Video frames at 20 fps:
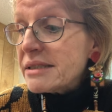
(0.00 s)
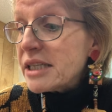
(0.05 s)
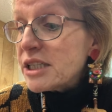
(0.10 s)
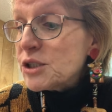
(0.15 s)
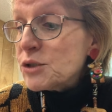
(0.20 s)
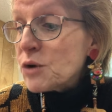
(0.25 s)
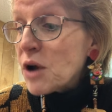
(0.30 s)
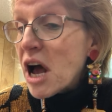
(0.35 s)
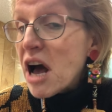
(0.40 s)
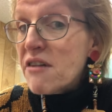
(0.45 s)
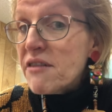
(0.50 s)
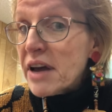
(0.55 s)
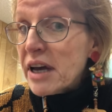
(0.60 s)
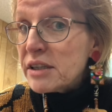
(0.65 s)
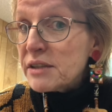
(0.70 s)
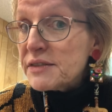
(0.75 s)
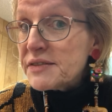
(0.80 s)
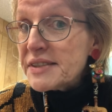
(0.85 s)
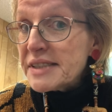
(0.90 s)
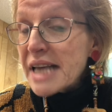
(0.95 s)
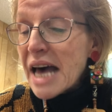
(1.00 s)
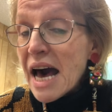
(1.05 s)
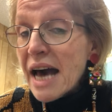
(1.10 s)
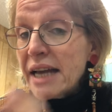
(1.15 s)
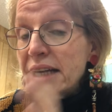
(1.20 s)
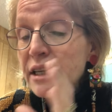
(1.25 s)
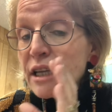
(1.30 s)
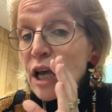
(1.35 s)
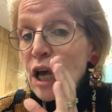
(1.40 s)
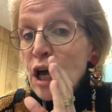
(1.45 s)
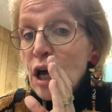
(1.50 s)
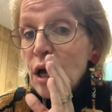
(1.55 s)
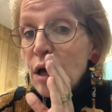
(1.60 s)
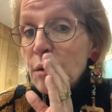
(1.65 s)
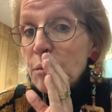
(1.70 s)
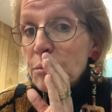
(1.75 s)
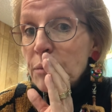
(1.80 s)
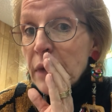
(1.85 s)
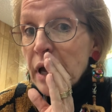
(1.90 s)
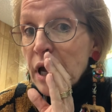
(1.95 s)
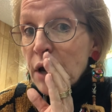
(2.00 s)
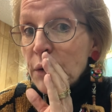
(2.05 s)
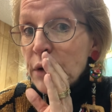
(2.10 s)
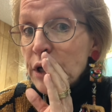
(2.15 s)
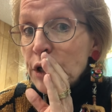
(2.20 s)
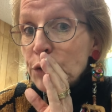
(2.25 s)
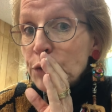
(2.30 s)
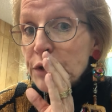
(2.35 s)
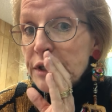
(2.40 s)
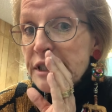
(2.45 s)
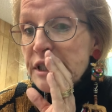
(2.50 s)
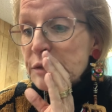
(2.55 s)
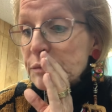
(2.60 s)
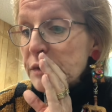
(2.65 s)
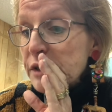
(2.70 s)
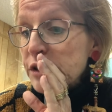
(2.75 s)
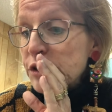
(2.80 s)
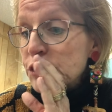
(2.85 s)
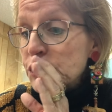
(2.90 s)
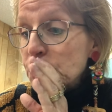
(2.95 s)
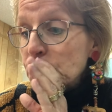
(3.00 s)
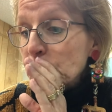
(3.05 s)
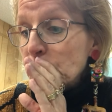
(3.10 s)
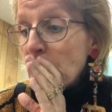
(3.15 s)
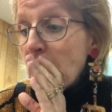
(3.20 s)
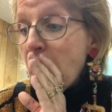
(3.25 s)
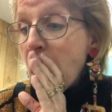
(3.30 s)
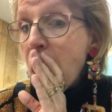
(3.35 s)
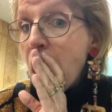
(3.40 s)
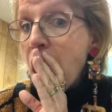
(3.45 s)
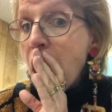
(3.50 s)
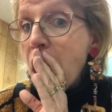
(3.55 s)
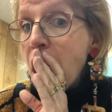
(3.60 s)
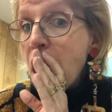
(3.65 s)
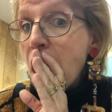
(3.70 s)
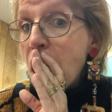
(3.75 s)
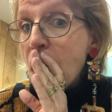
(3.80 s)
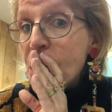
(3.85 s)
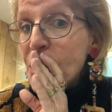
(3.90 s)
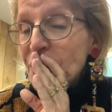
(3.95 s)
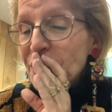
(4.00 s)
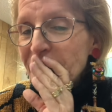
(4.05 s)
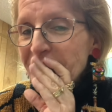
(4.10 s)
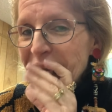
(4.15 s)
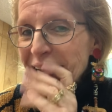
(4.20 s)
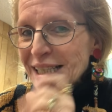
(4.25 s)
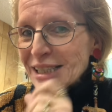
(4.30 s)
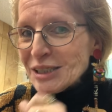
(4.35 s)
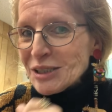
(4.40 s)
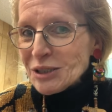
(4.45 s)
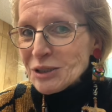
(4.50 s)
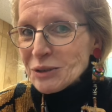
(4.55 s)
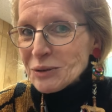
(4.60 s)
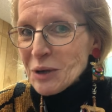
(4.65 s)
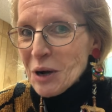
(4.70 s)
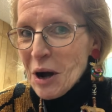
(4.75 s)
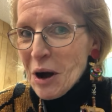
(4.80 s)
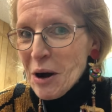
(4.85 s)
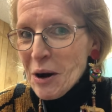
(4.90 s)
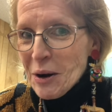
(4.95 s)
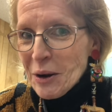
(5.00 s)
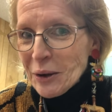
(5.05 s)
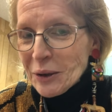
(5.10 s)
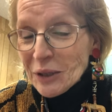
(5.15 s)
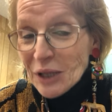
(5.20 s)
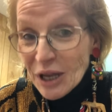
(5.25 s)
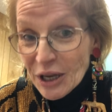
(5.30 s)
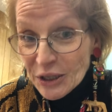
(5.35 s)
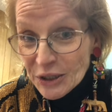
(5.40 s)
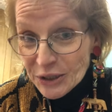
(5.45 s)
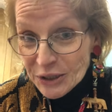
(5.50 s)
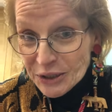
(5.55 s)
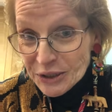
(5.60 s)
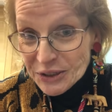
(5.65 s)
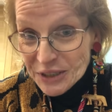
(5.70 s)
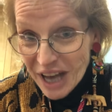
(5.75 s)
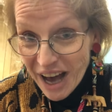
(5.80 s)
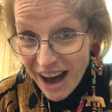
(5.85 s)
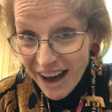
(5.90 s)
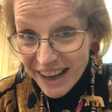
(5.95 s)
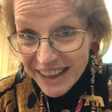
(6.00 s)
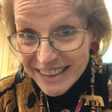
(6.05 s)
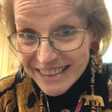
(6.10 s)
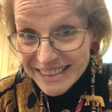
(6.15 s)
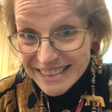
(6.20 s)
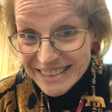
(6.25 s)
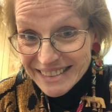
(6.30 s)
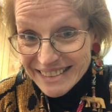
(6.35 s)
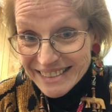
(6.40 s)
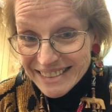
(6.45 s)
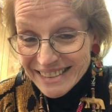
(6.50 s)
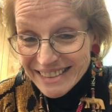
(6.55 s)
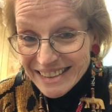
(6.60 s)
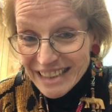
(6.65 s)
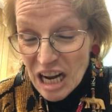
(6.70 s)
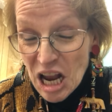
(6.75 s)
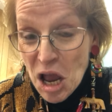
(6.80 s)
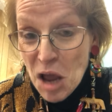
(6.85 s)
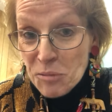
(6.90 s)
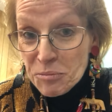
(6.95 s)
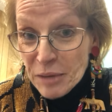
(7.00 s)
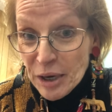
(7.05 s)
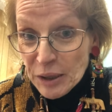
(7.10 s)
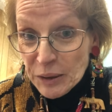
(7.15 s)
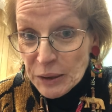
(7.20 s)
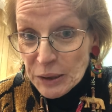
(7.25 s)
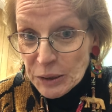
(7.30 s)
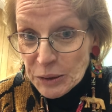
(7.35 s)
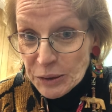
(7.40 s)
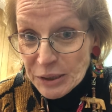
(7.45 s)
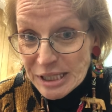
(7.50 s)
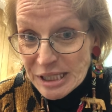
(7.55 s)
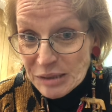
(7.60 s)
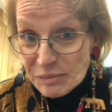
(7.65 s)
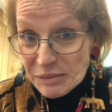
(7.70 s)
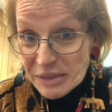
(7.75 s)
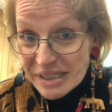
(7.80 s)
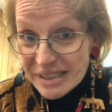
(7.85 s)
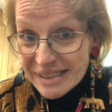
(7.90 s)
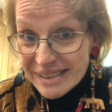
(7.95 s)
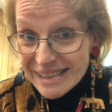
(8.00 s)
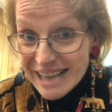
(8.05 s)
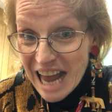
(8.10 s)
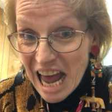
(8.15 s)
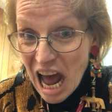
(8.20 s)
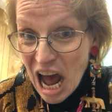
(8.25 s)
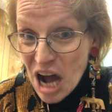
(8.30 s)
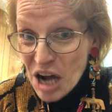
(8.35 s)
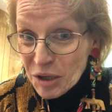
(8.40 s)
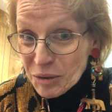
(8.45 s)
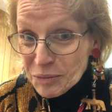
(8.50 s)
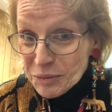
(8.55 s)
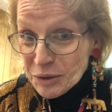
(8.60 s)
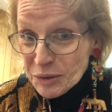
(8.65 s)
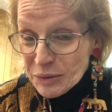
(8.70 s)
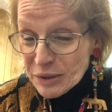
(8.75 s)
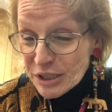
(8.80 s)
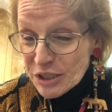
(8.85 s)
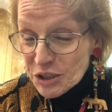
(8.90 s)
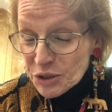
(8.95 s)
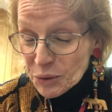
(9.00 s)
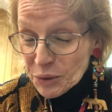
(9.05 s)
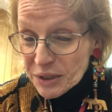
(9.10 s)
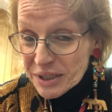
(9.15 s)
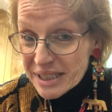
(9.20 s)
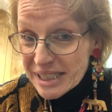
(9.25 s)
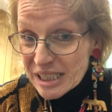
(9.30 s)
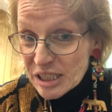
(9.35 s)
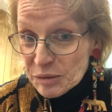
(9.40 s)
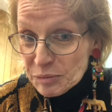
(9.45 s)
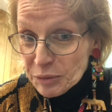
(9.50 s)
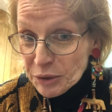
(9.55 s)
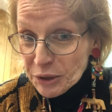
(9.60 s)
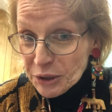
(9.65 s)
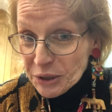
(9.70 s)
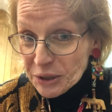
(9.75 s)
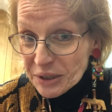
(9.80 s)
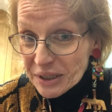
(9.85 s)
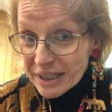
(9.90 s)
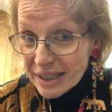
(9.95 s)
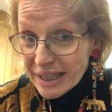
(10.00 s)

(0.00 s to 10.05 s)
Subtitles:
they drive out of sight, 'Merry Christmas to all, and to all a good night.' Merry Christmas. I hope you enjoyed this book.